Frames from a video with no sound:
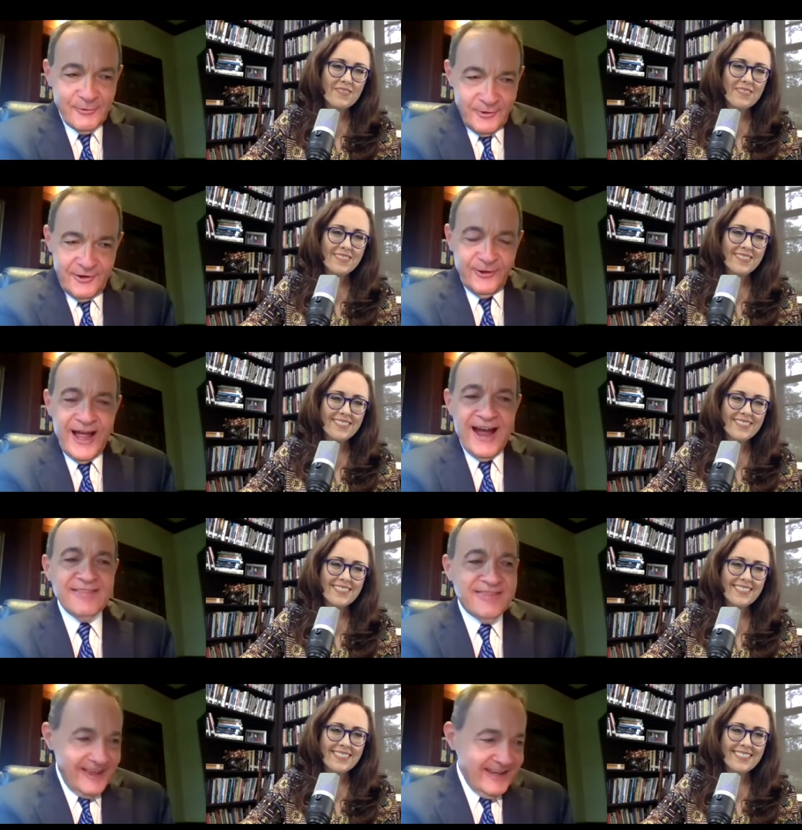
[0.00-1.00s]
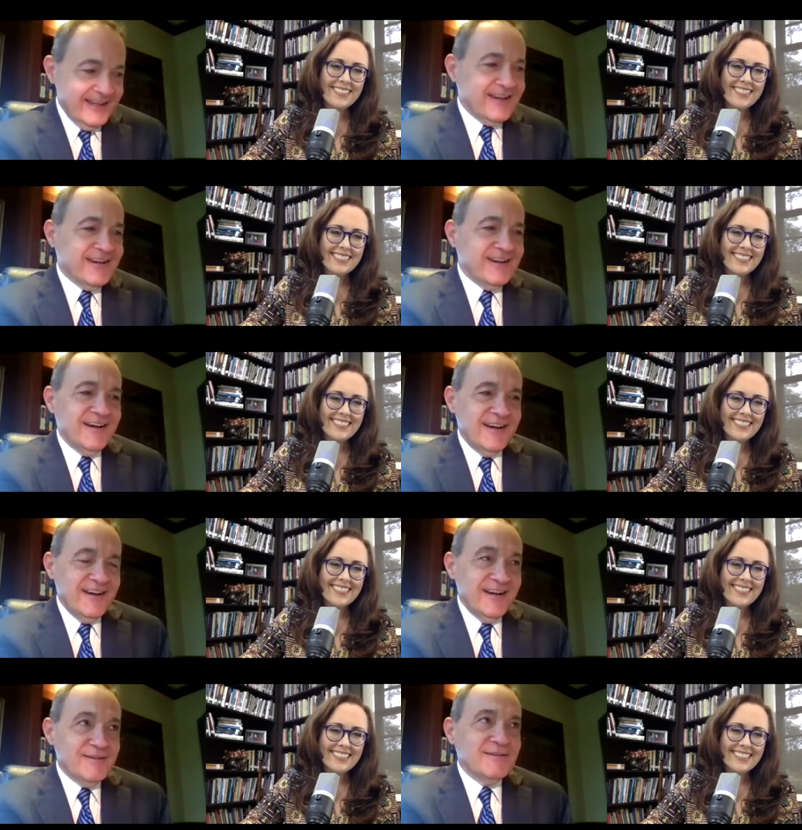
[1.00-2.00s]
Speaker 1: that role. I think
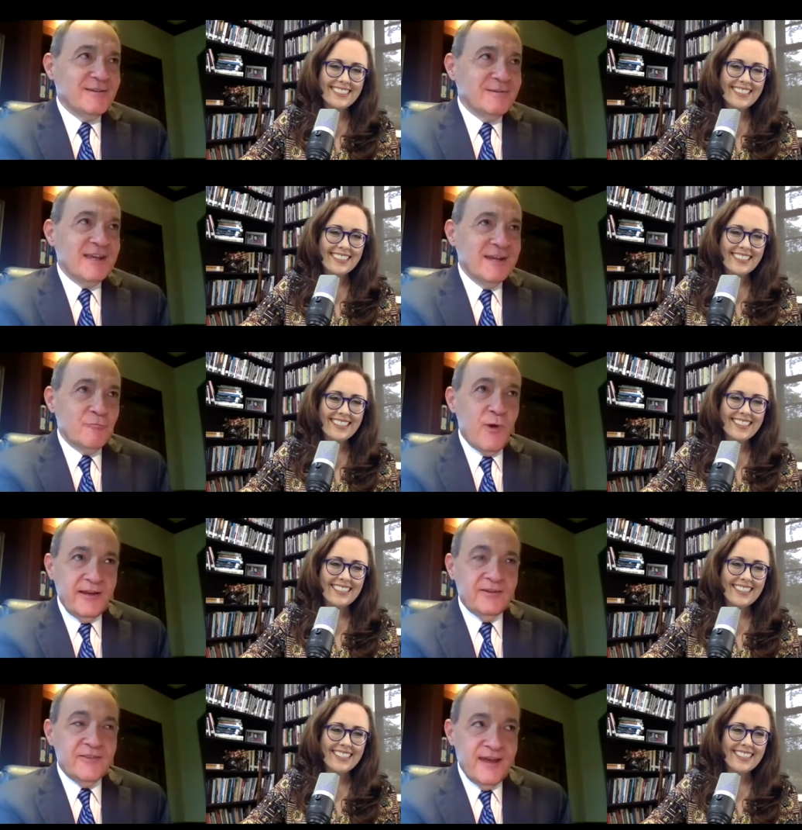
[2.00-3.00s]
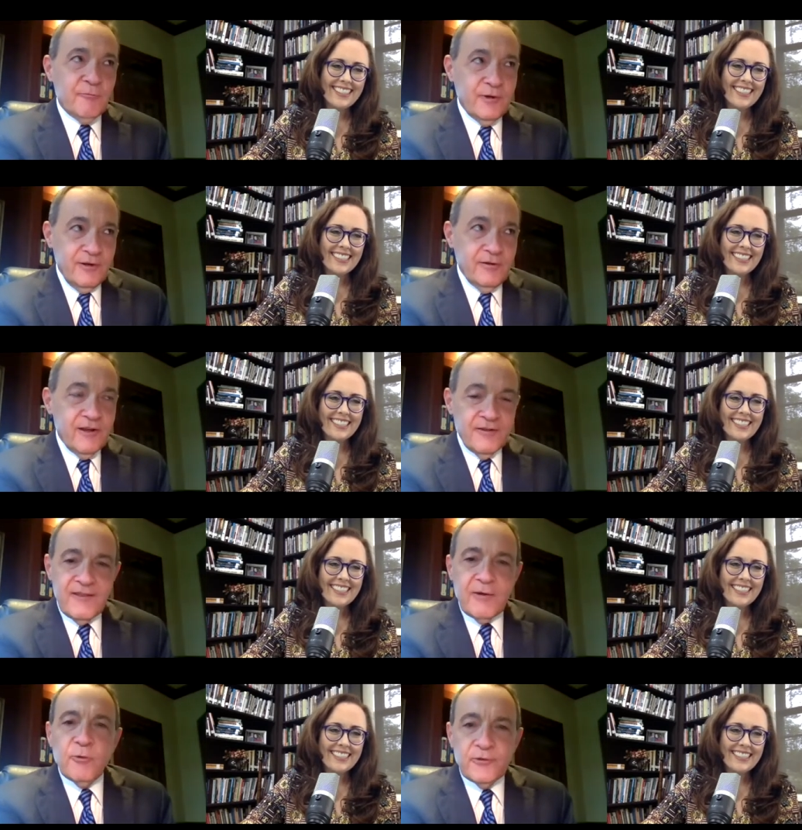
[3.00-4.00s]
uh, in ways that will
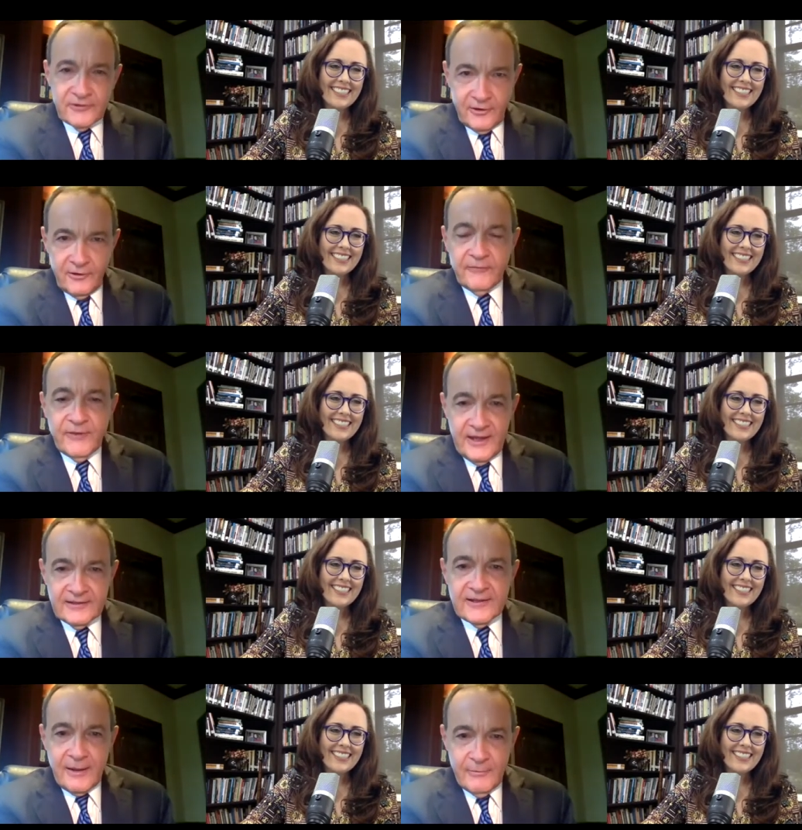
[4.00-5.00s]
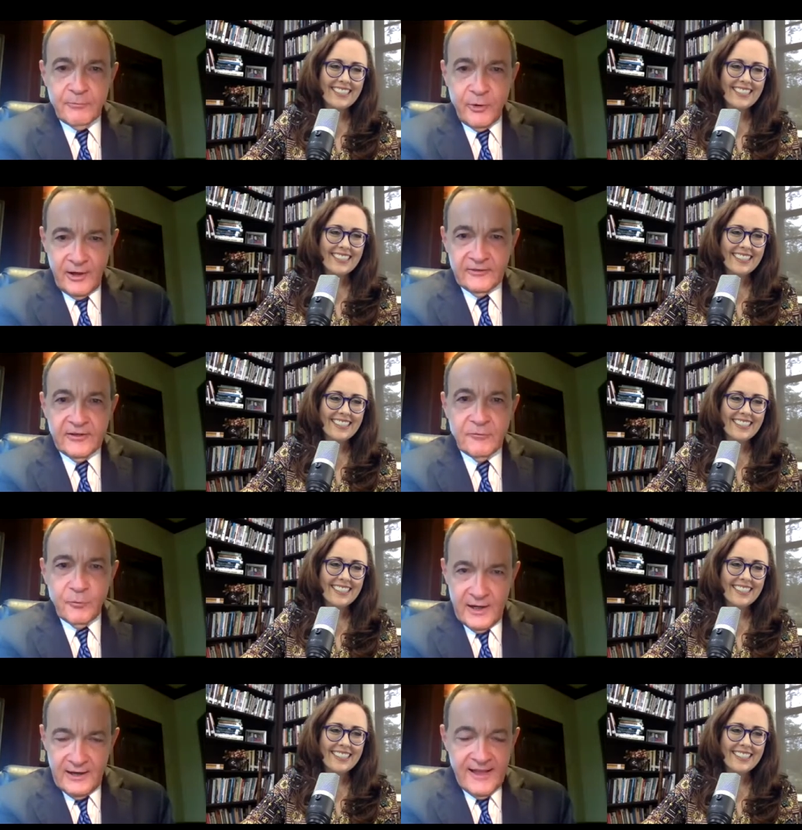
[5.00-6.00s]
that will serve the incoming president
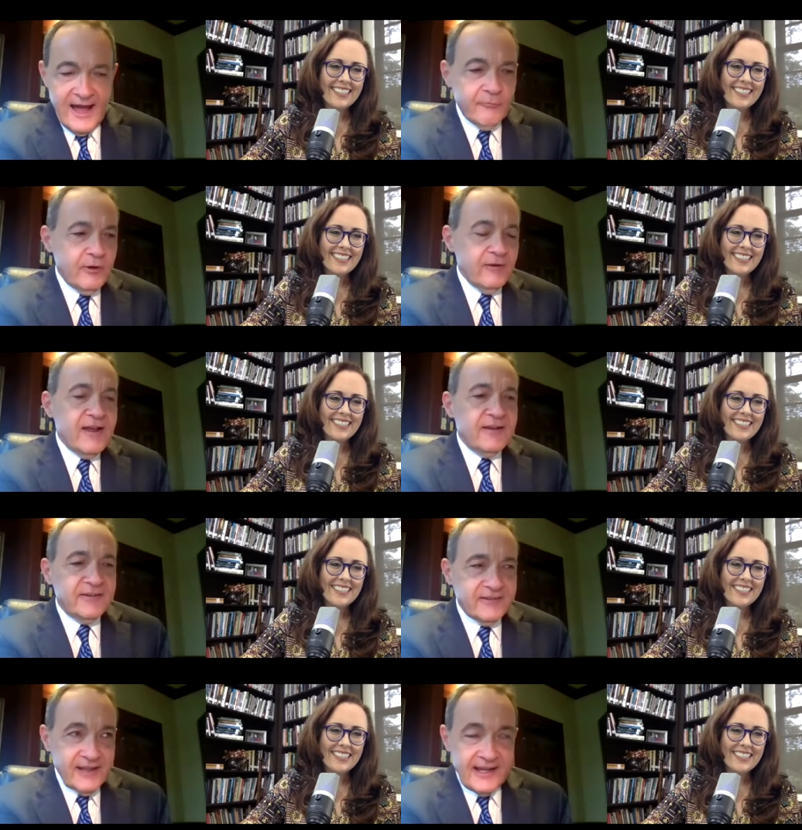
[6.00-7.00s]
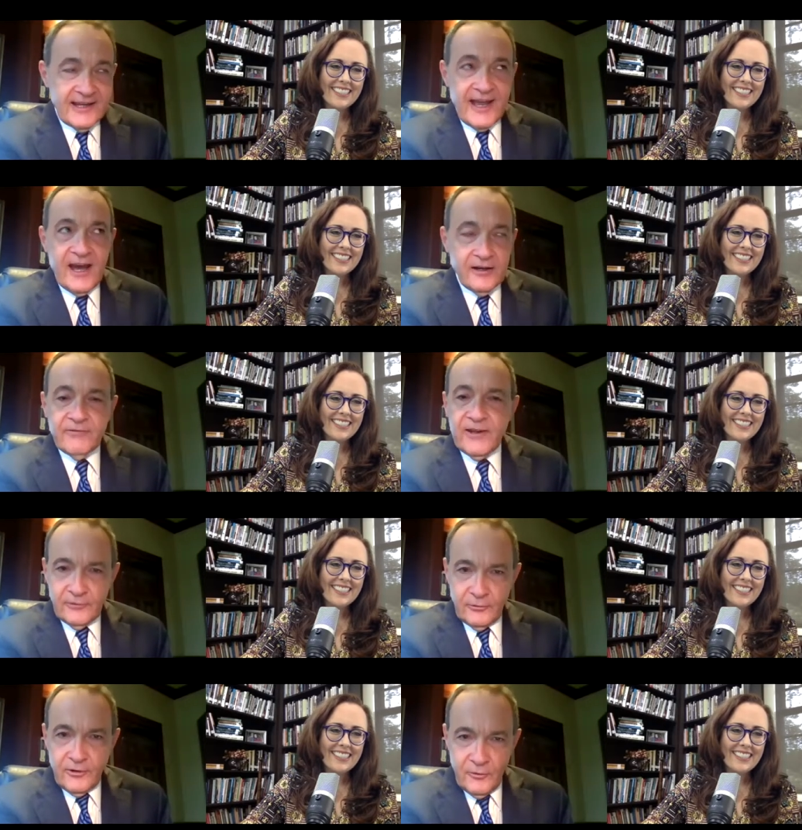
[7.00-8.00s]
well. I will stay out of
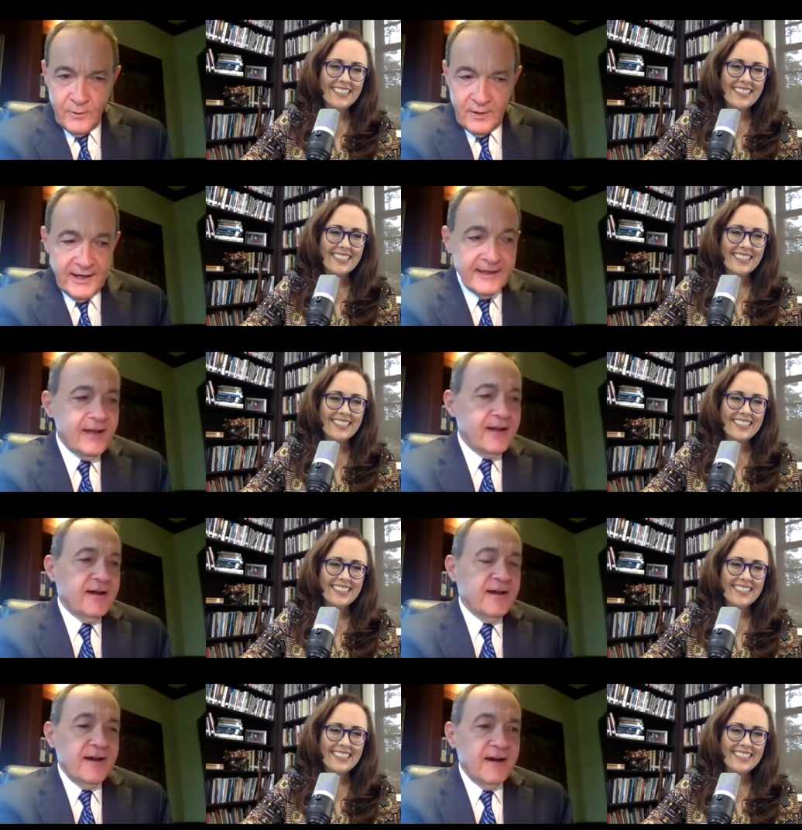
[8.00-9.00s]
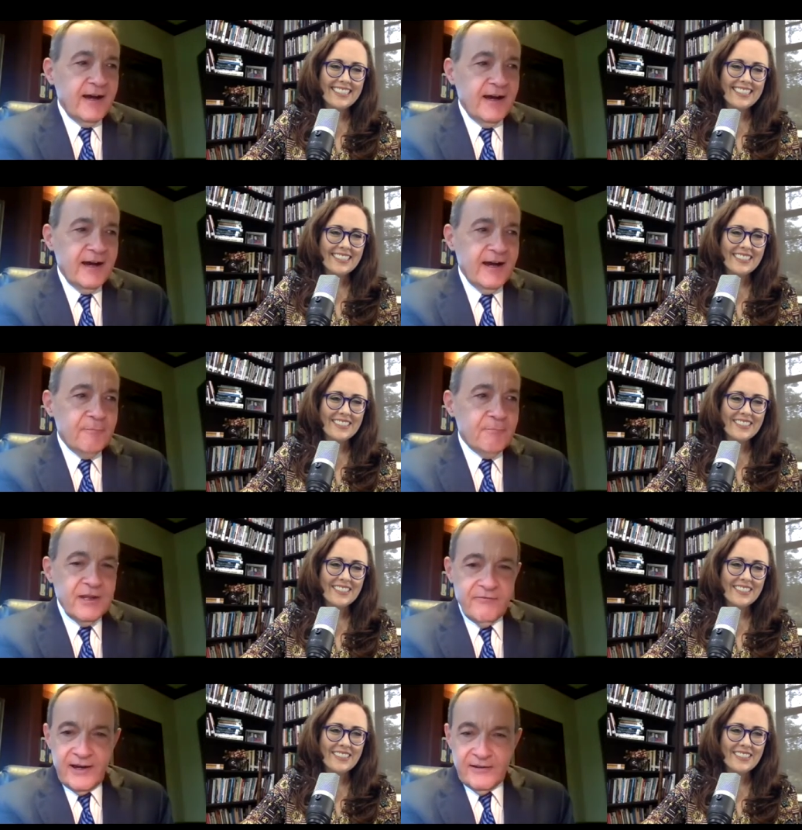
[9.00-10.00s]
his or her way, uh,
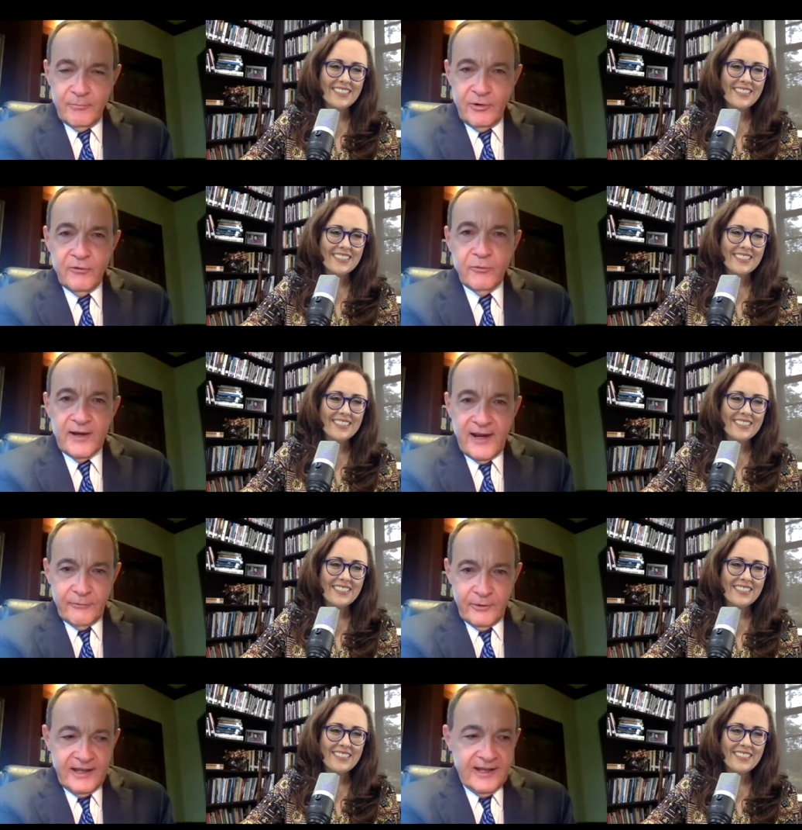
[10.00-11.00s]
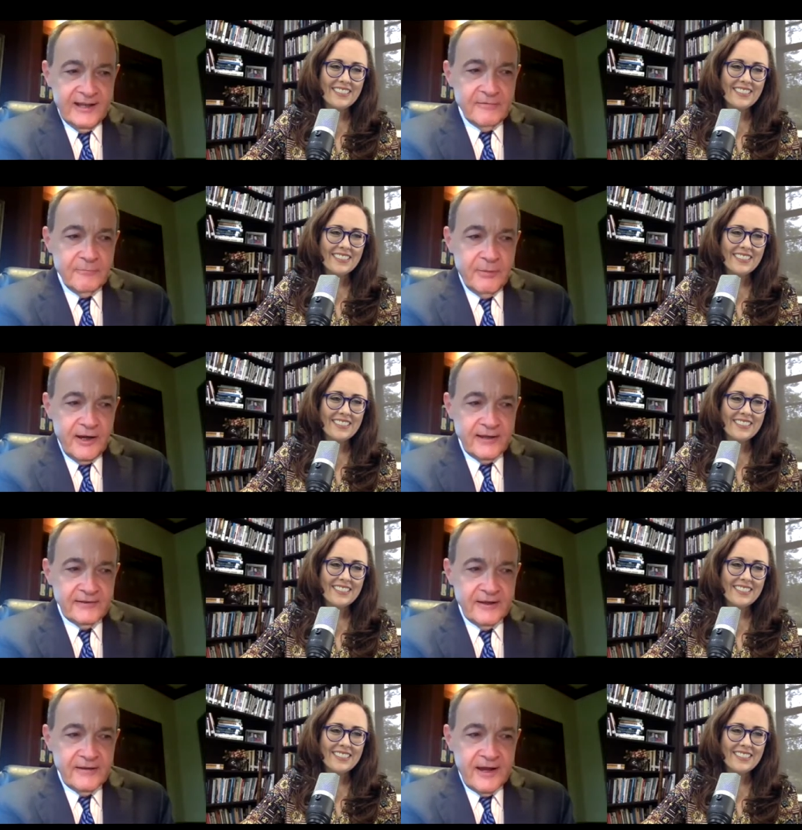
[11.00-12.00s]
be available whenever needed,
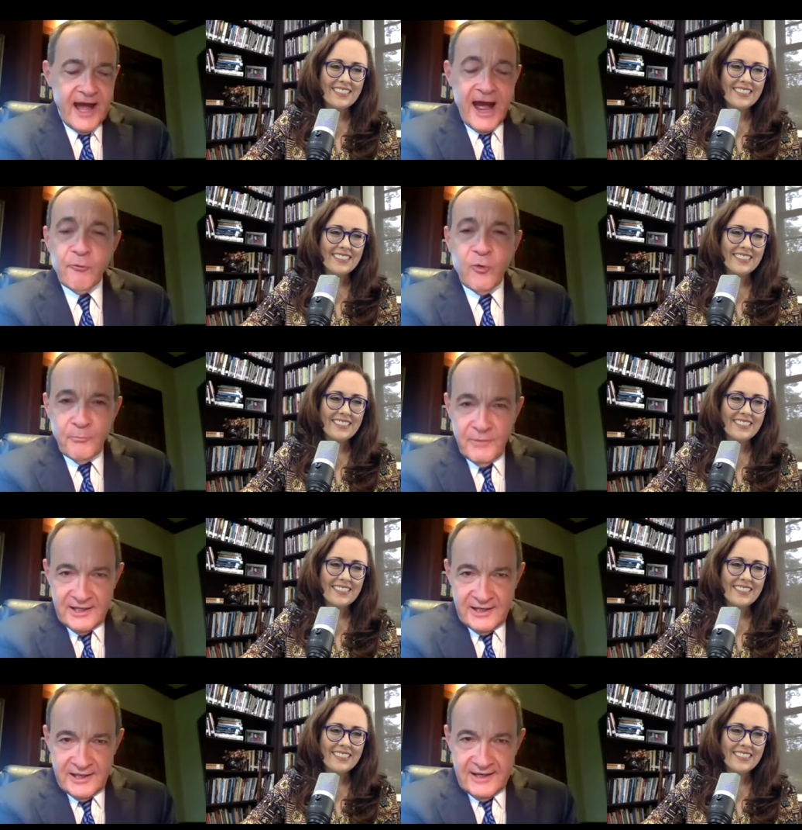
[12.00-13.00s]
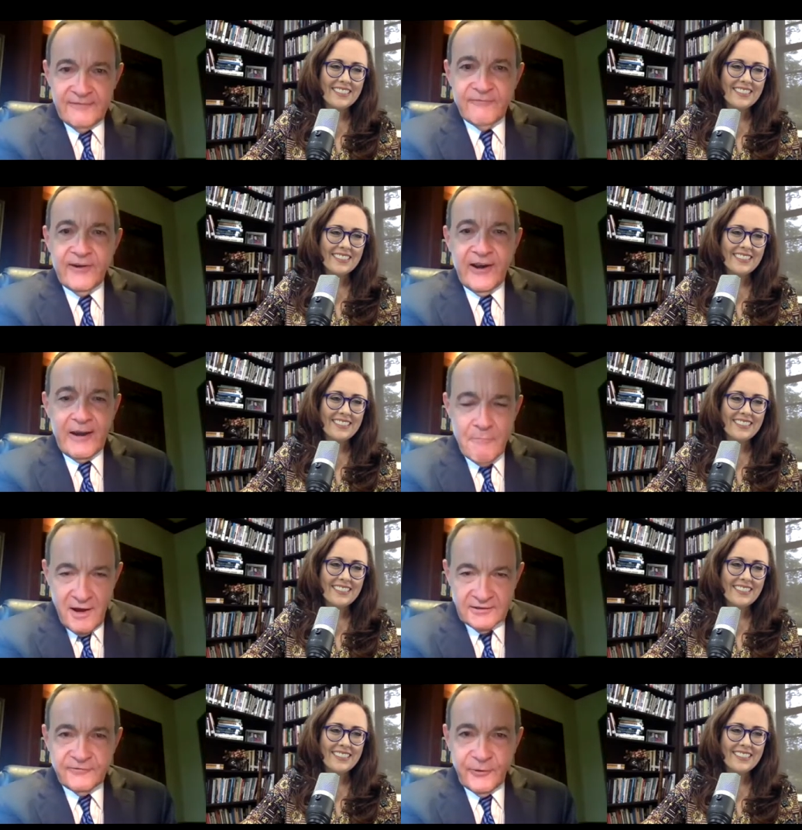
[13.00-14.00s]
but I won't be needed very
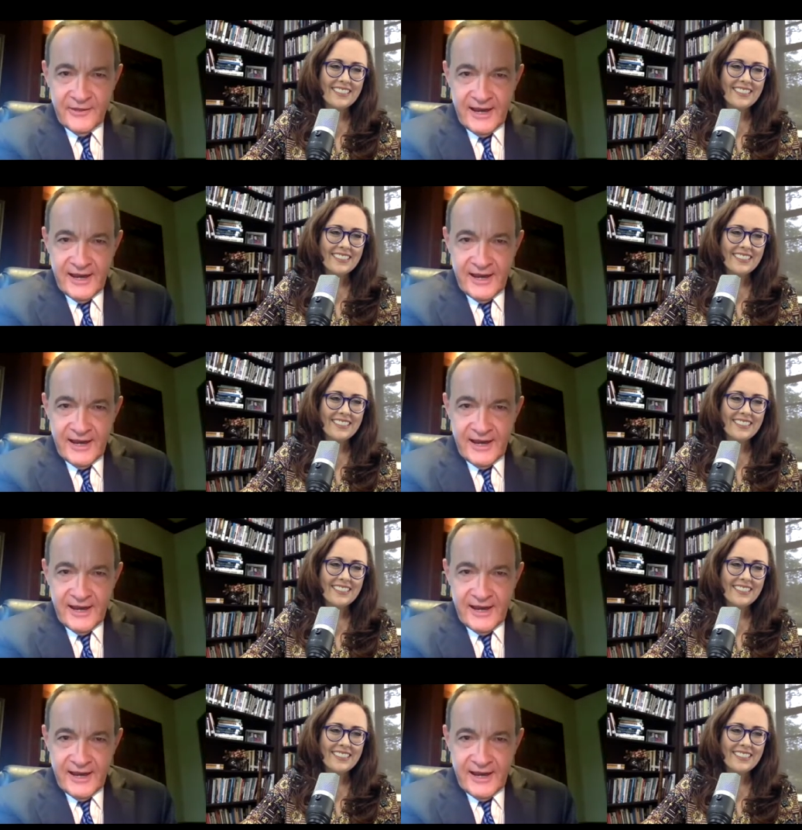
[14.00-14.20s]
much for